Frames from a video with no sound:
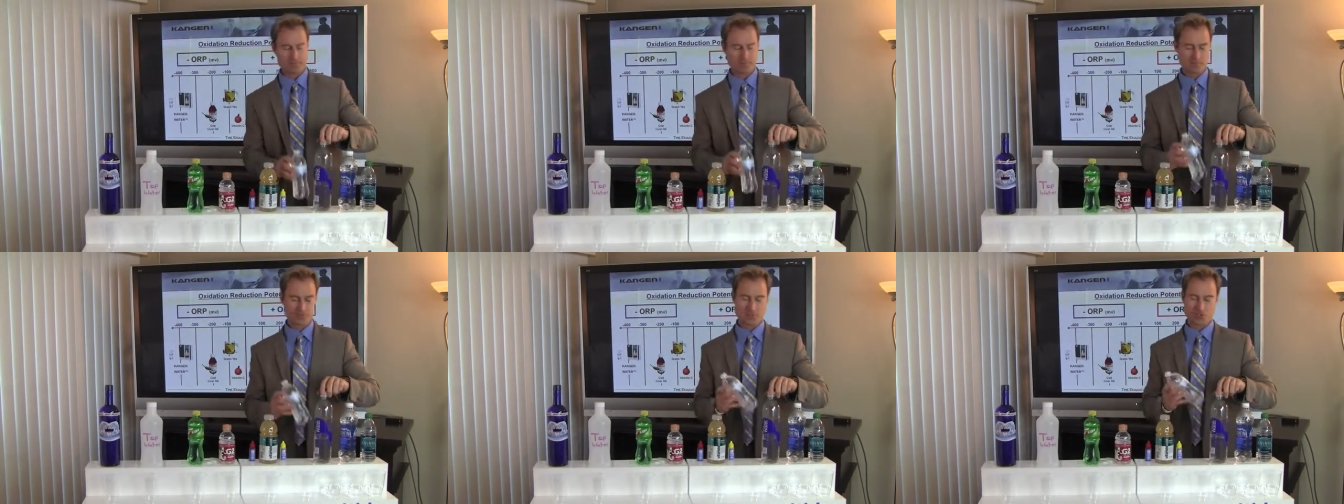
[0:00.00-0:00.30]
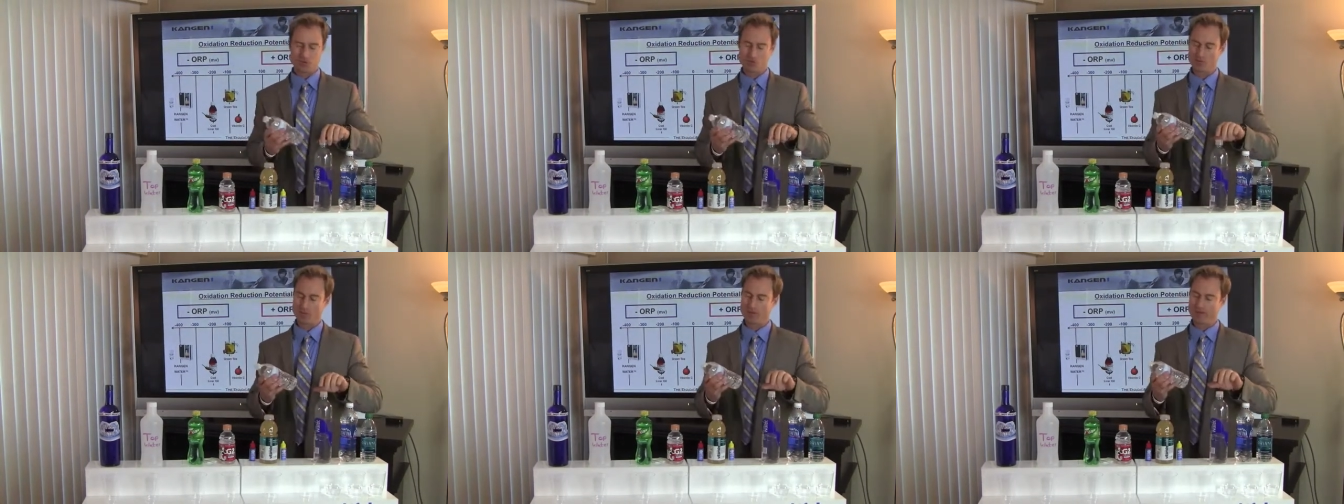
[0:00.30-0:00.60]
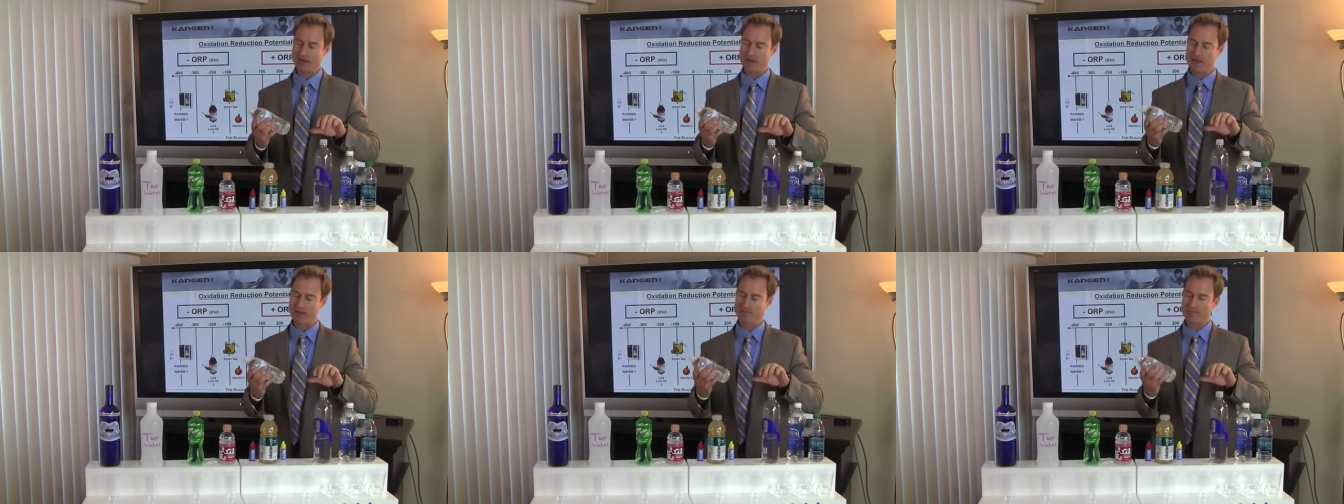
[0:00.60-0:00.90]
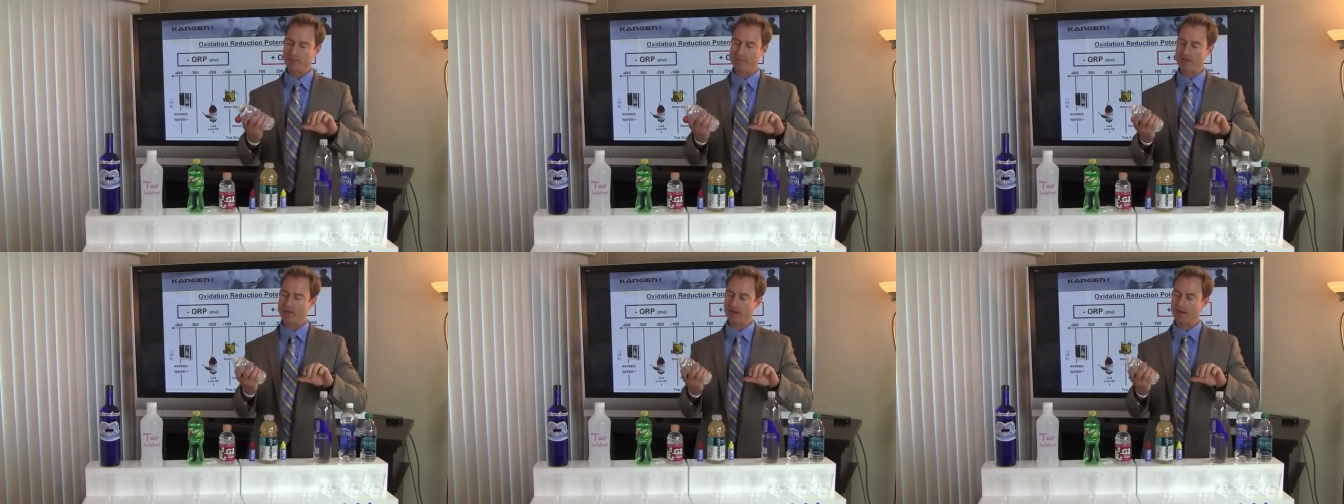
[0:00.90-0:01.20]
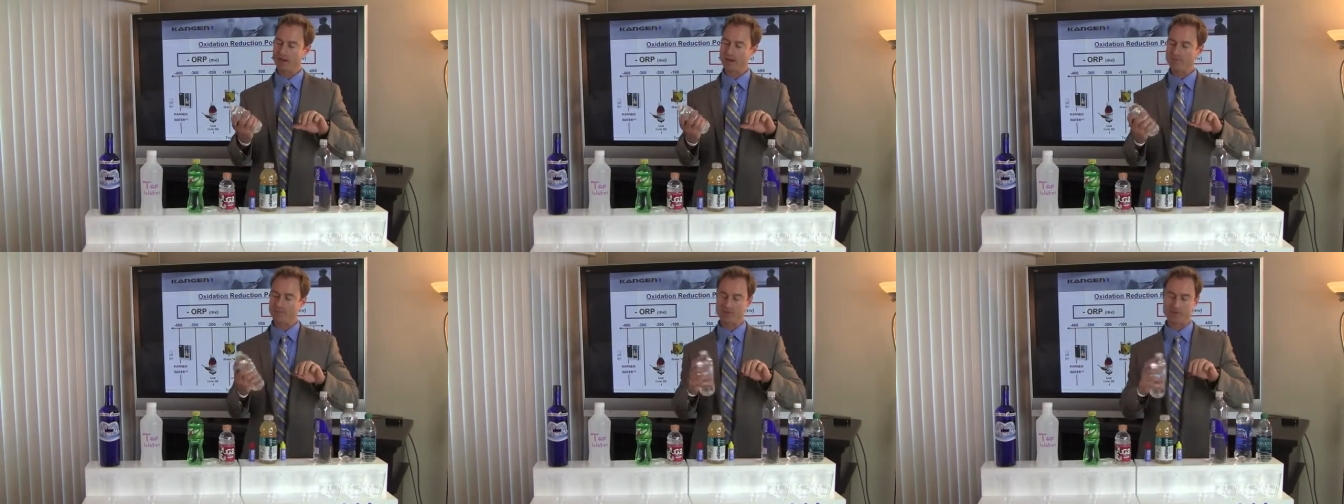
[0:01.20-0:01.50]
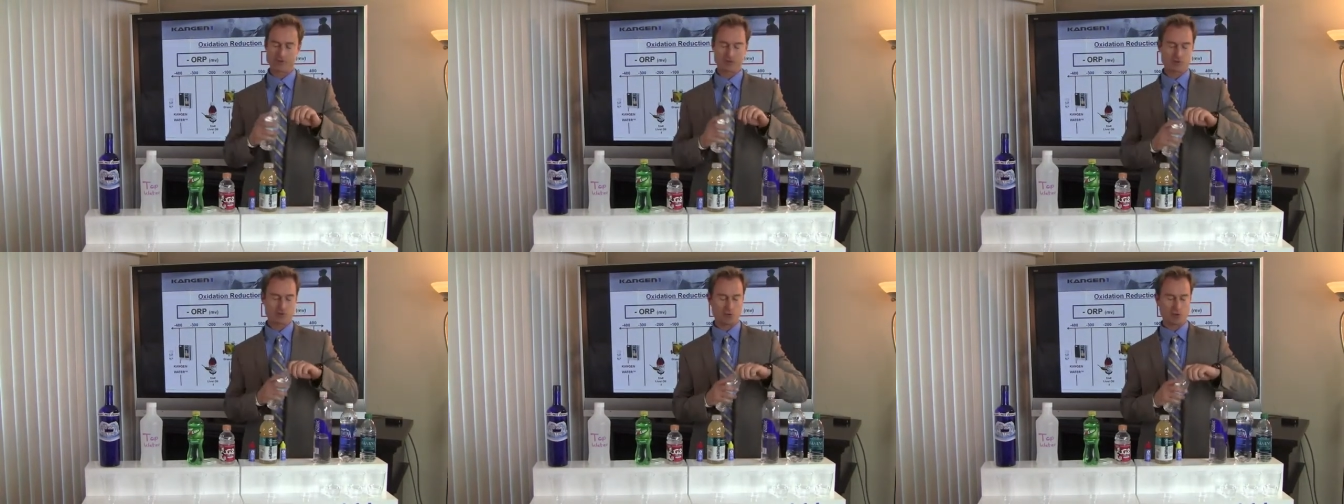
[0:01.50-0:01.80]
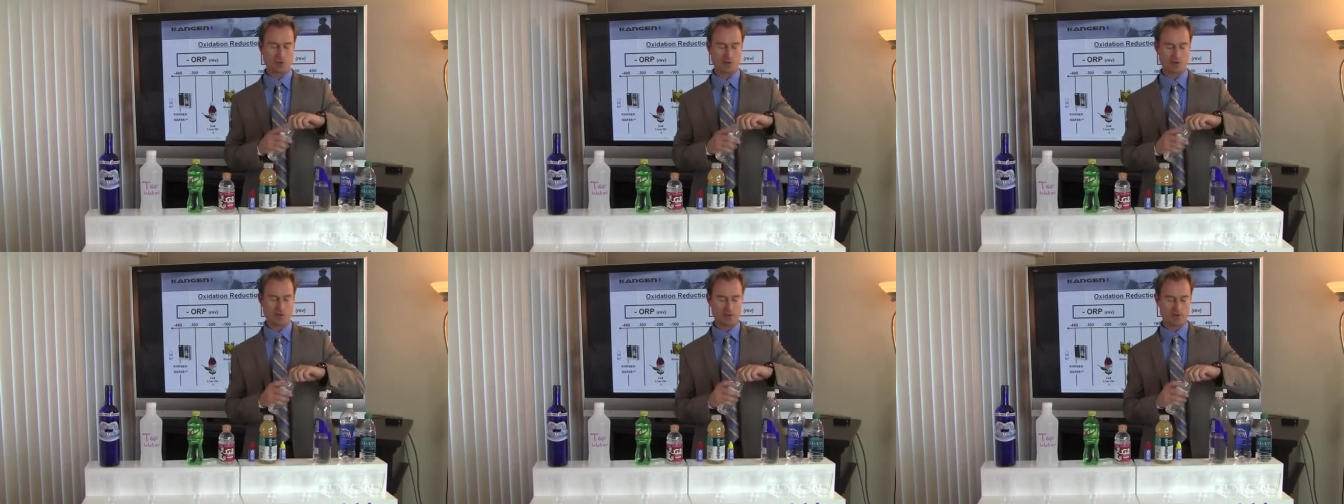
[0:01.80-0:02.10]
It's just one that I happened to pick up in the
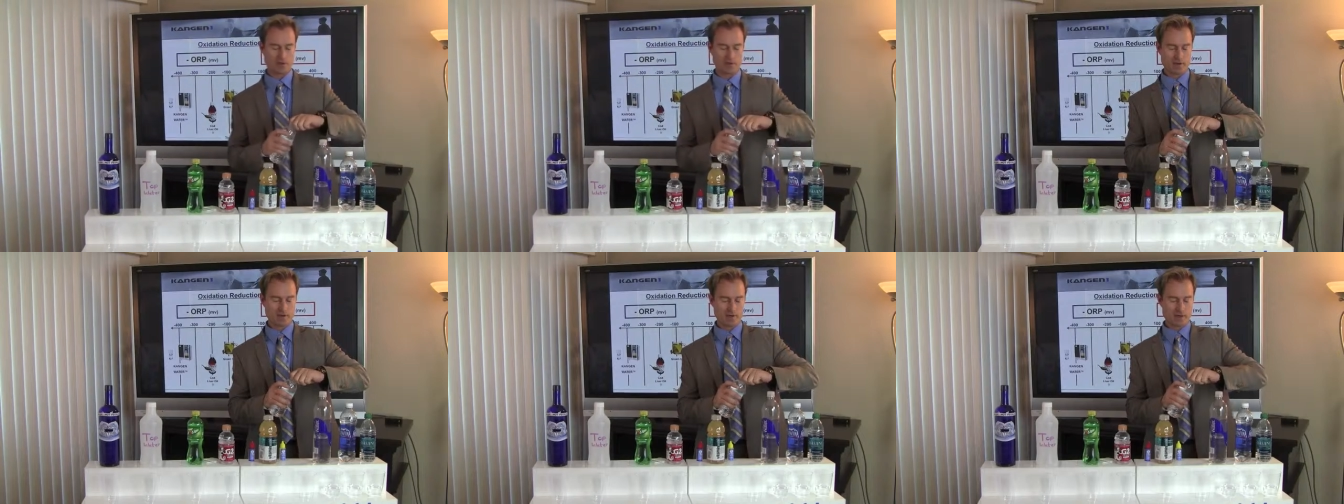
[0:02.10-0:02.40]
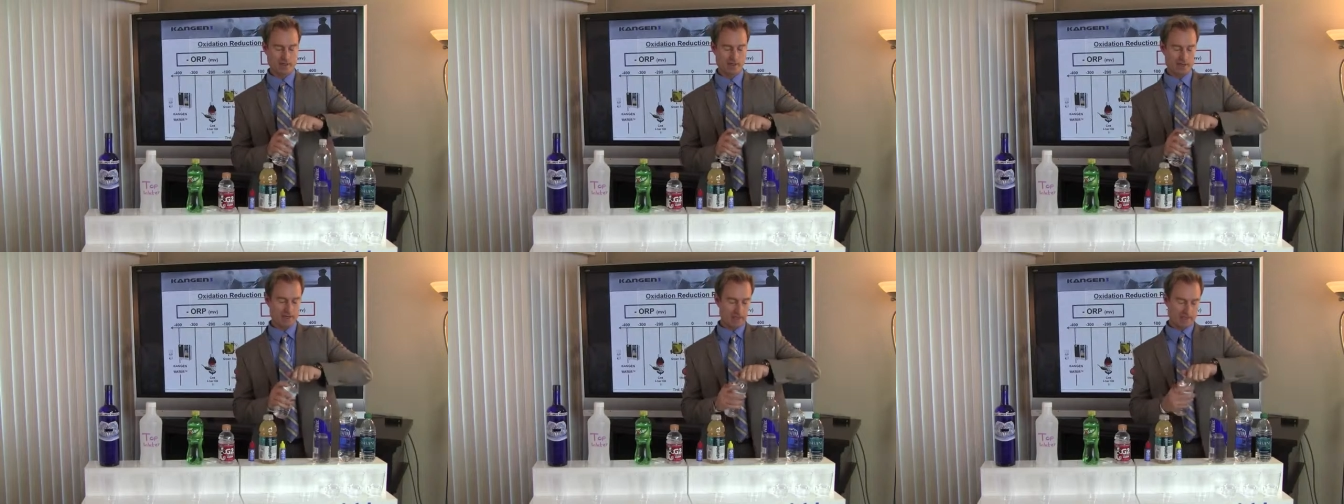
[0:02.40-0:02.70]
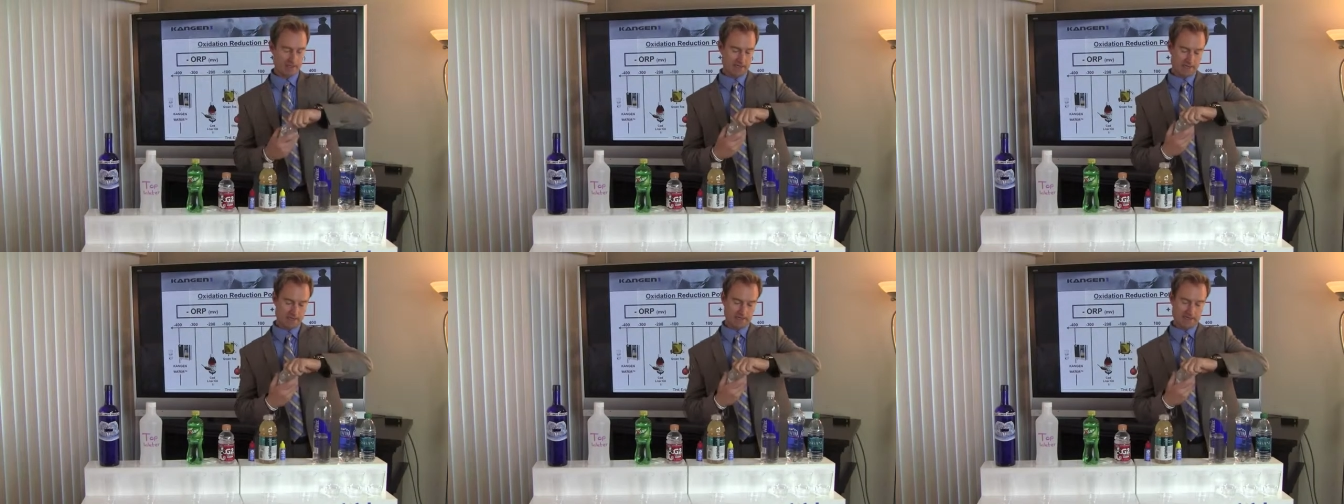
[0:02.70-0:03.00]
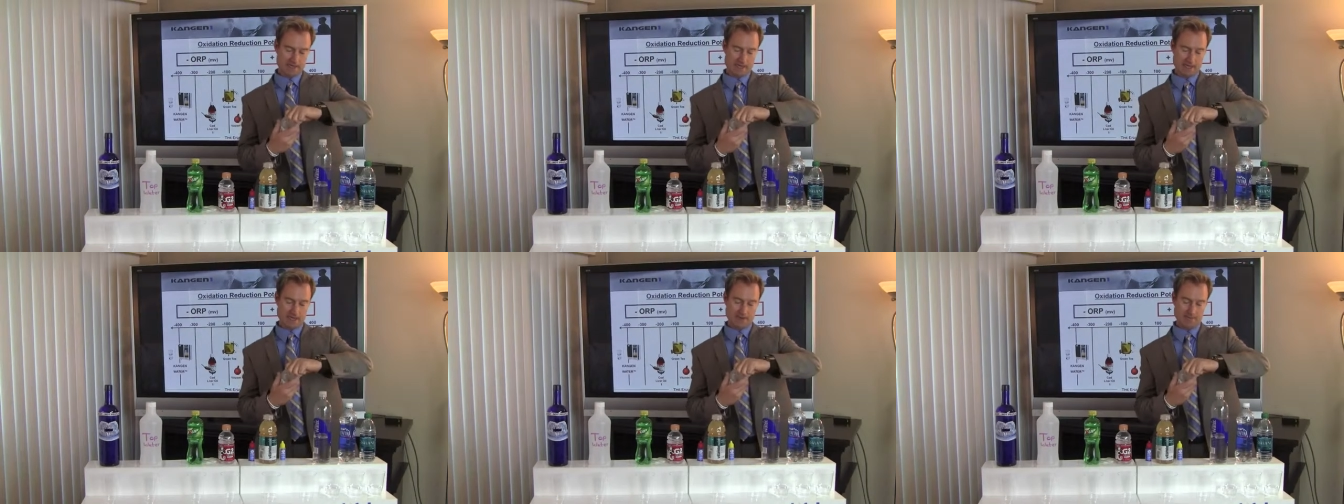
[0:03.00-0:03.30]
store, and